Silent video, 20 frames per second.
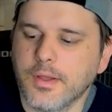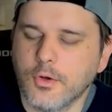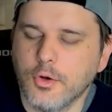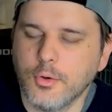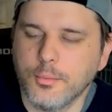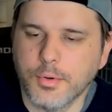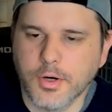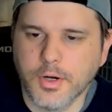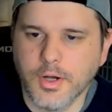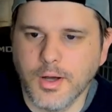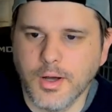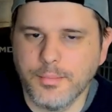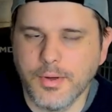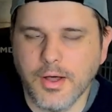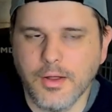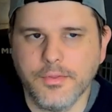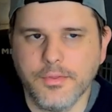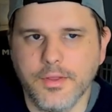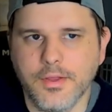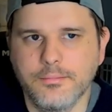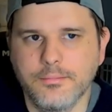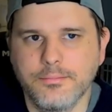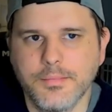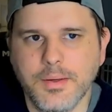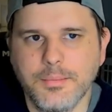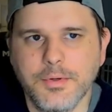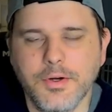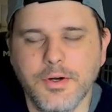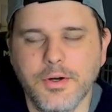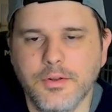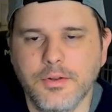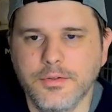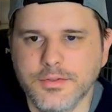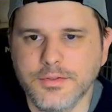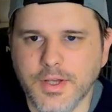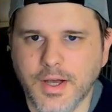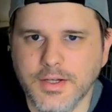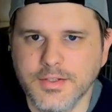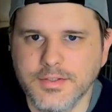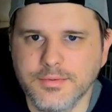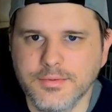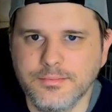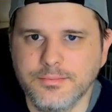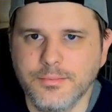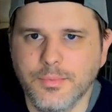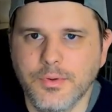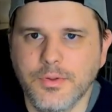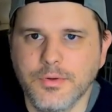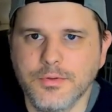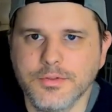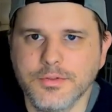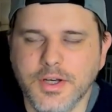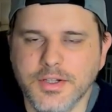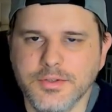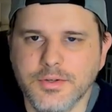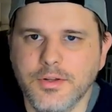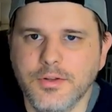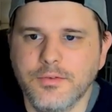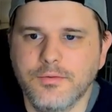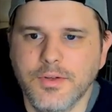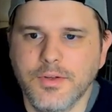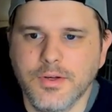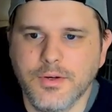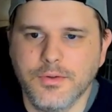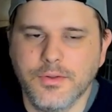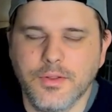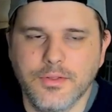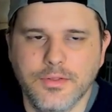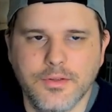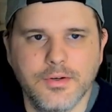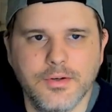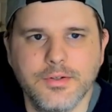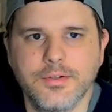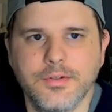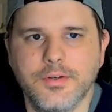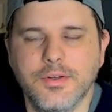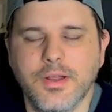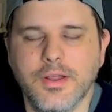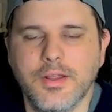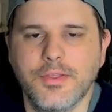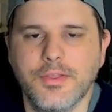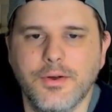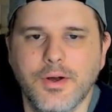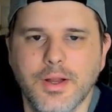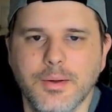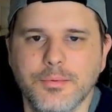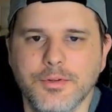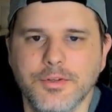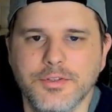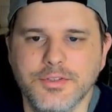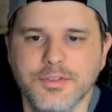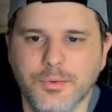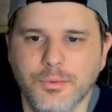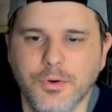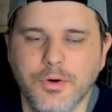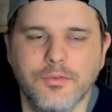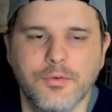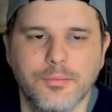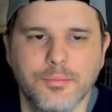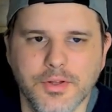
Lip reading: Cooper Kupp, healthy. Maybe you heard of those guys. When those guys are on the field, they're able to score from